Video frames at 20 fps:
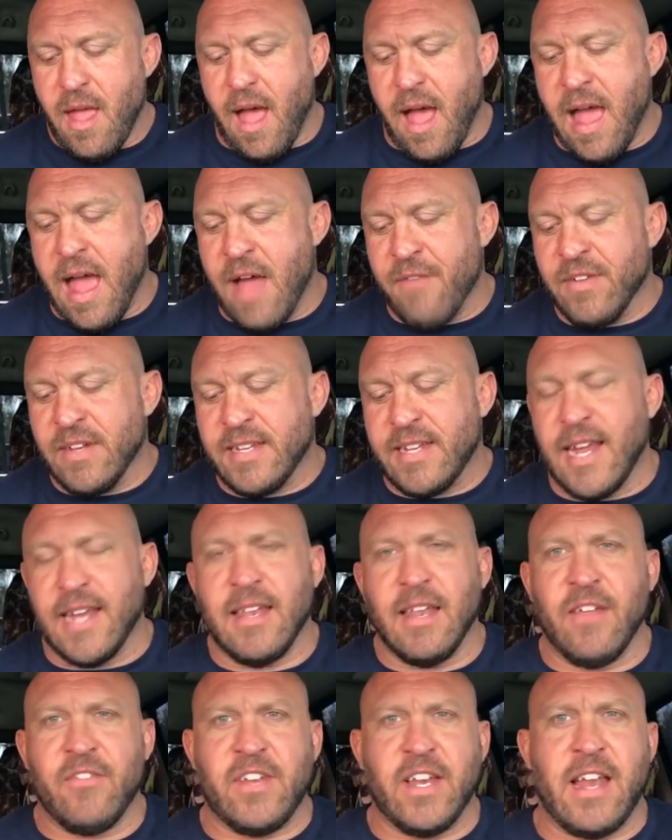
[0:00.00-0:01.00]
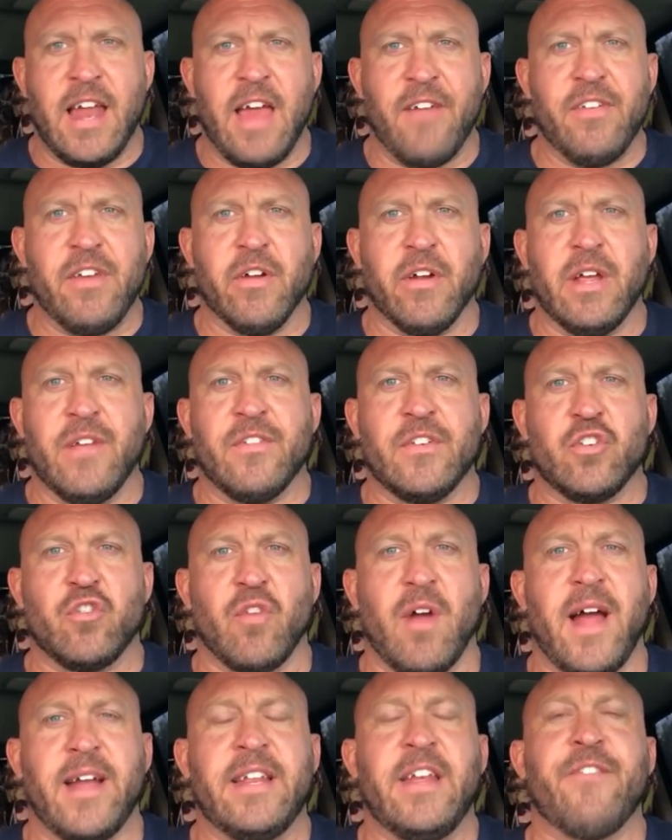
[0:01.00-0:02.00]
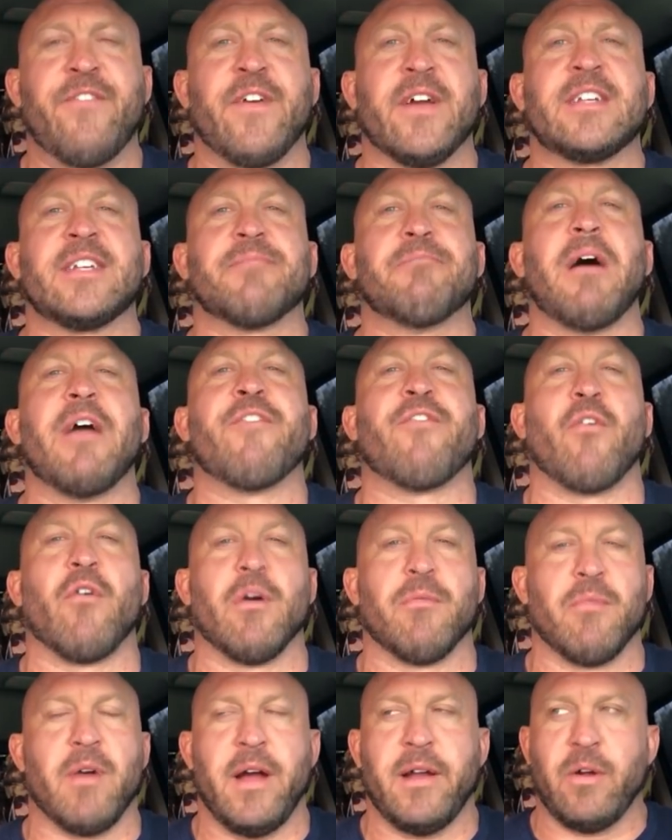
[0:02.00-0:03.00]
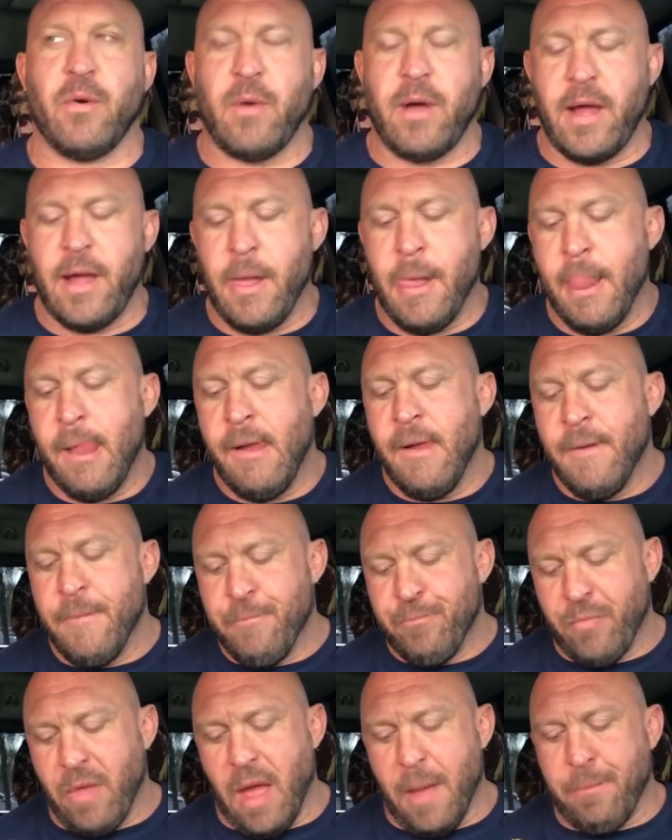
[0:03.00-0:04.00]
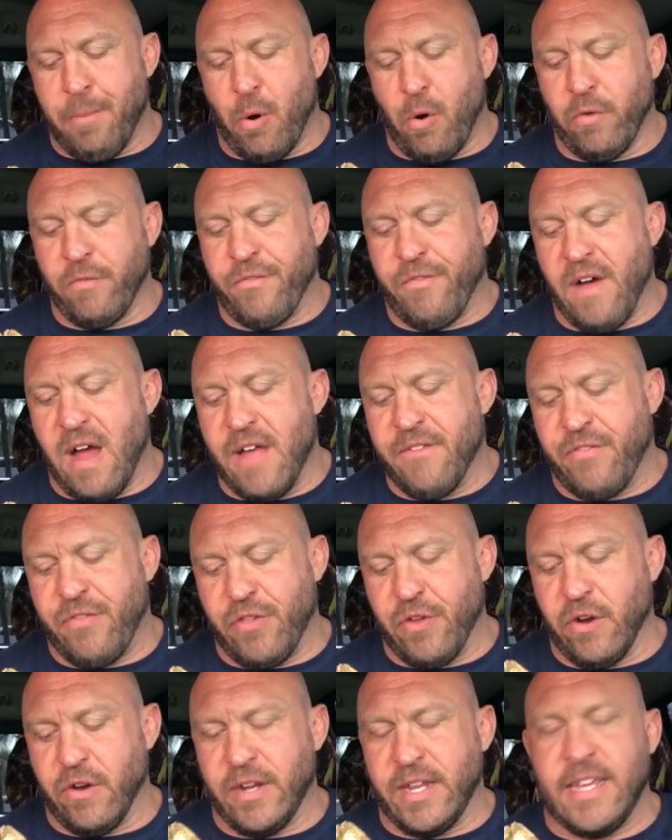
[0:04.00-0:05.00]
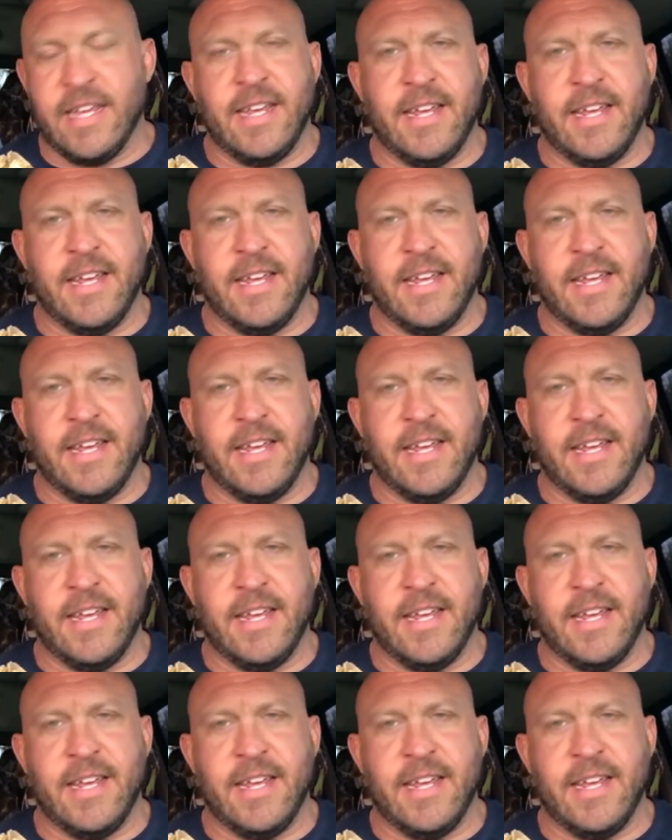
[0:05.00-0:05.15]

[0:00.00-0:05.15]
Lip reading: I haven't deadlifted heavy or even tried. He fixed my form right away. I pulled 530